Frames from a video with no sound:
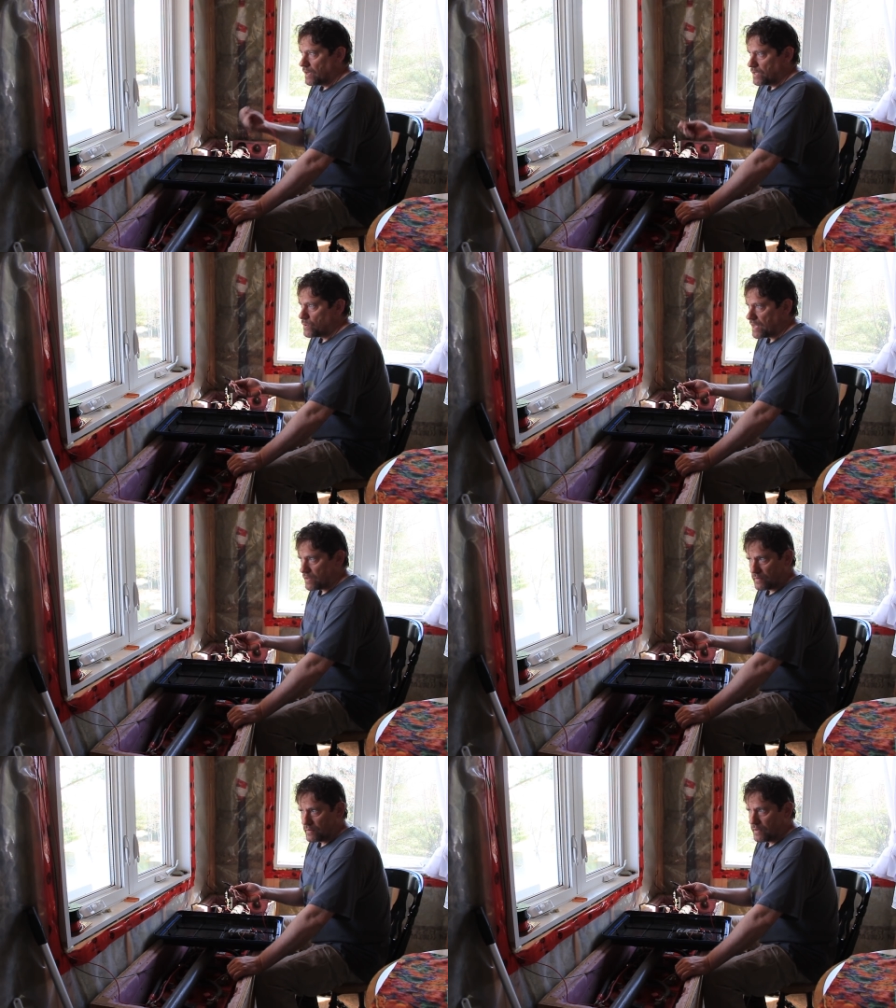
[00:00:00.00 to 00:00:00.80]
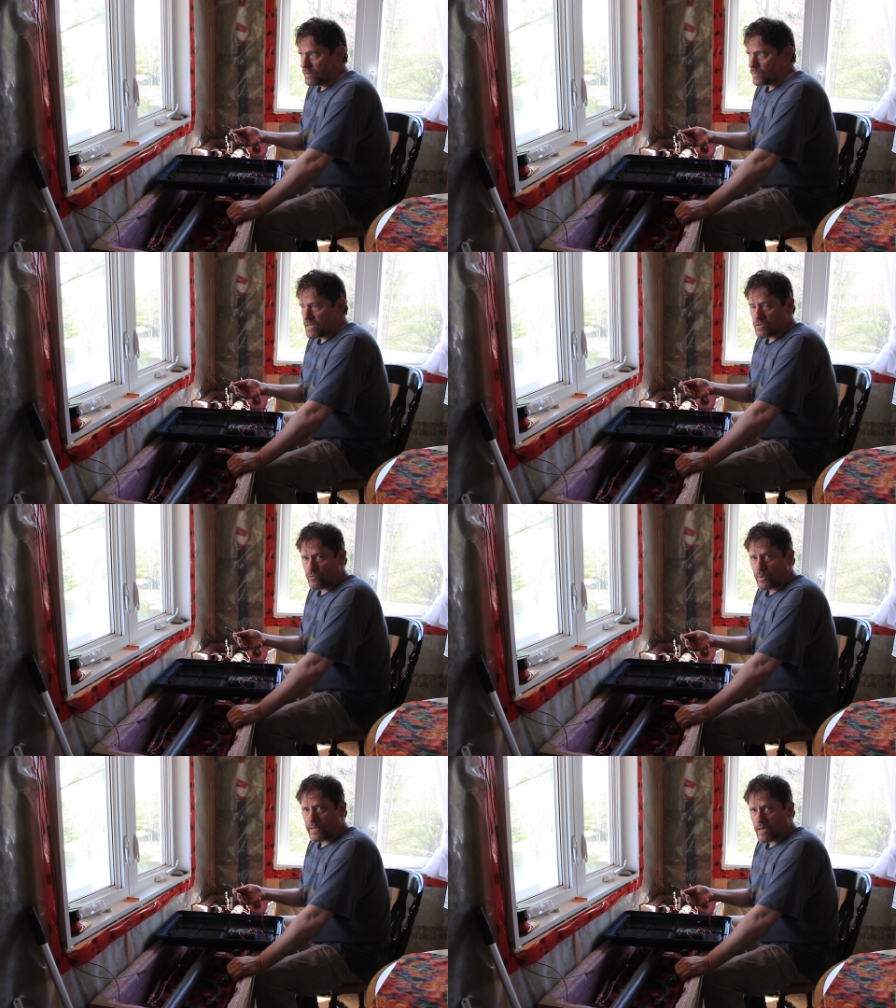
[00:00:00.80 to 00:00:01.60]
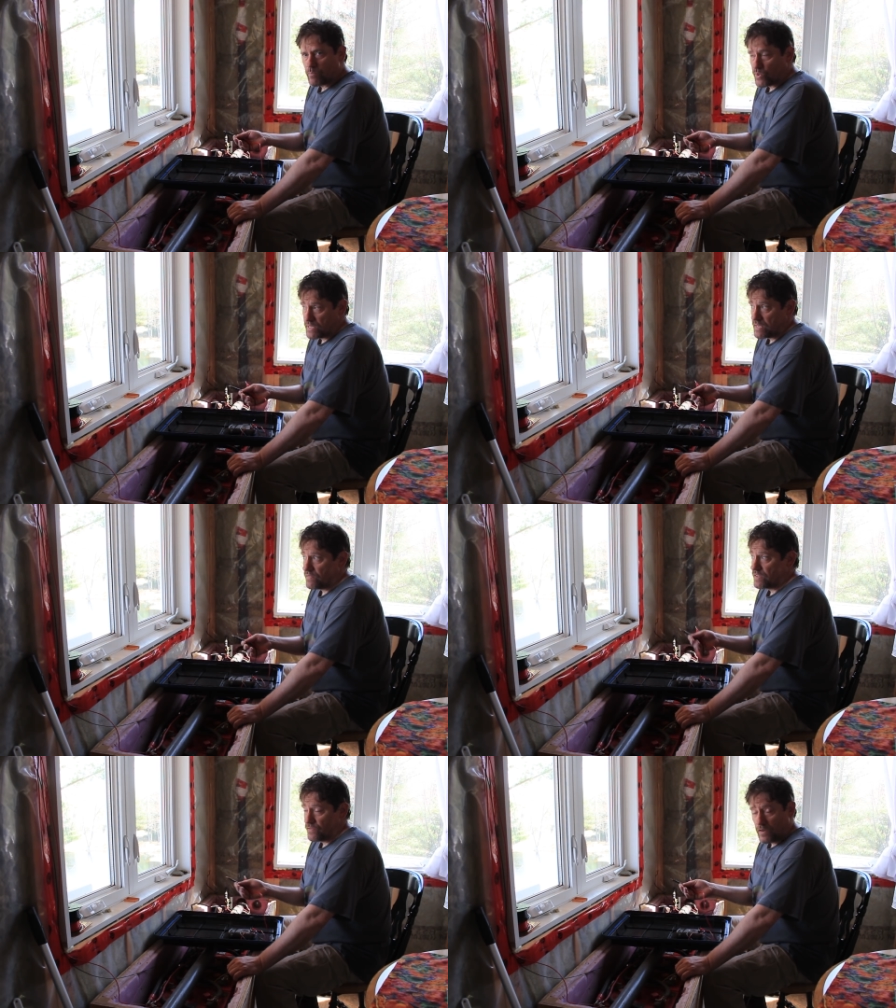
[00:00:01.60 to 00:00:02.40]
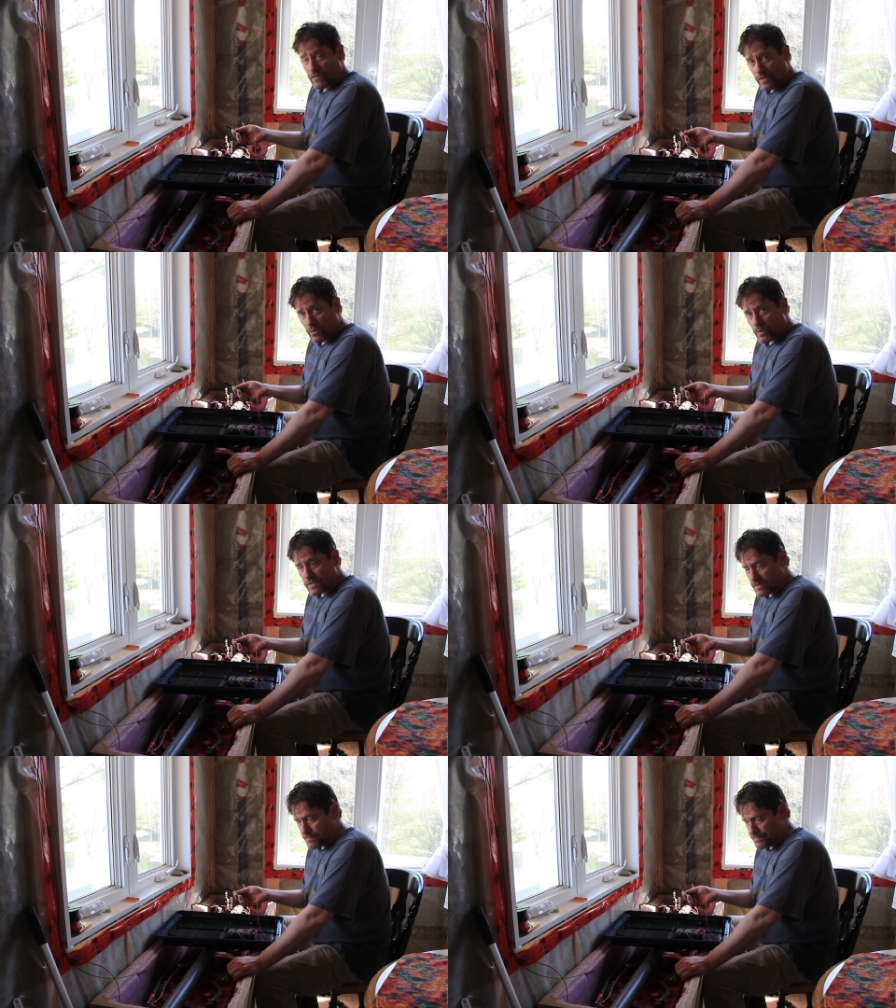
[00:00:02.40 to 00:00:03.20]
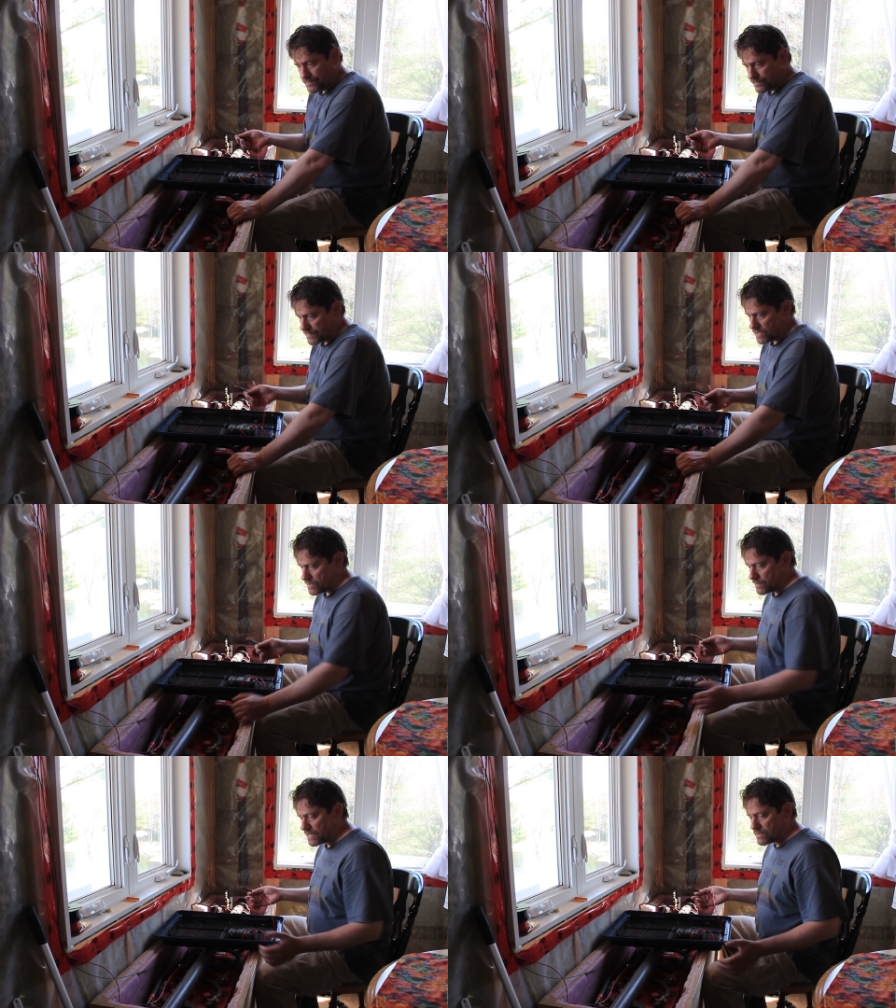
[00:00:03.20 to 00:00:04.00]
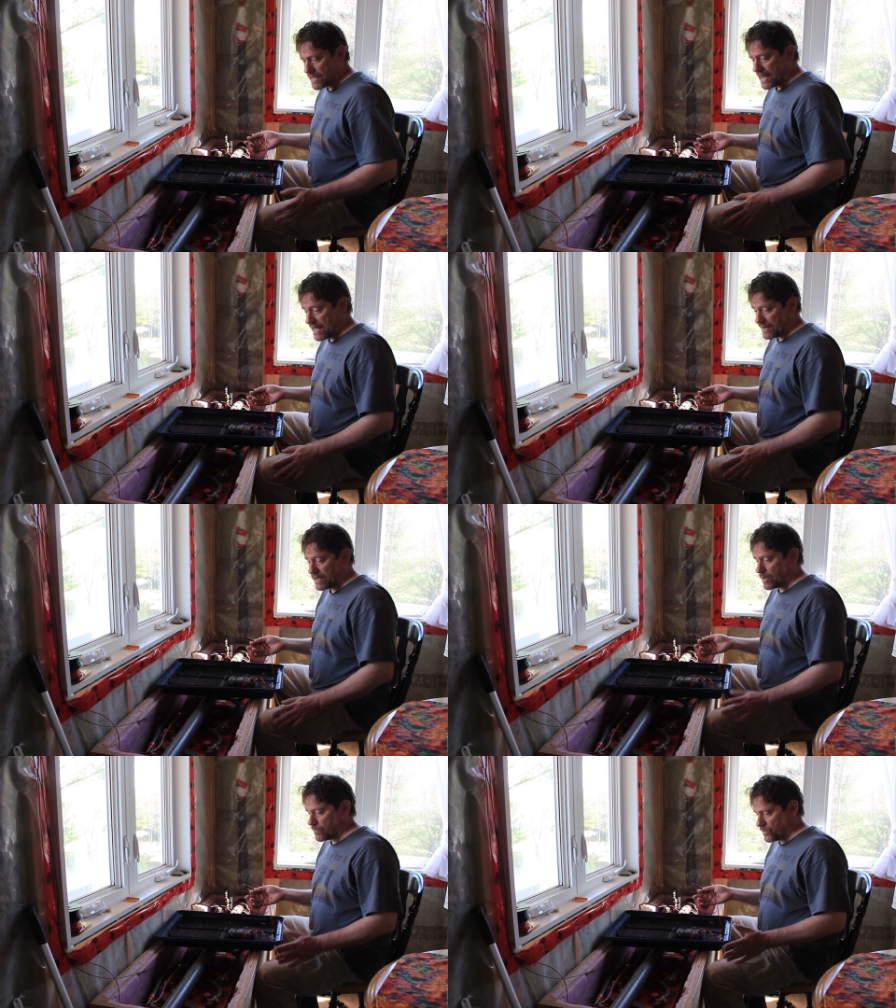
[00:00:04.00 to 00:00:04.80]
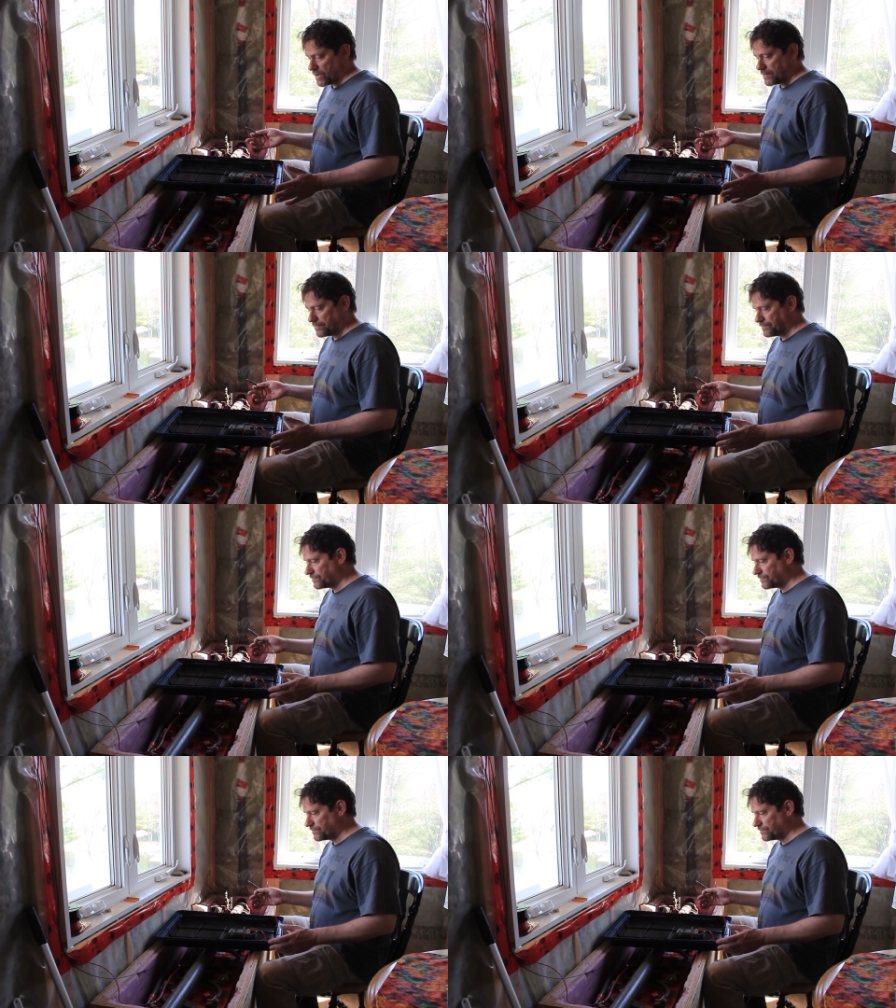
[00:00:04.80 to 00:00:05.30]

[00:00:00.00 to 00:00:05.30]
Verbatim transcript: you get in the range of 49.7 to 50 volts. So something's not adding up, right?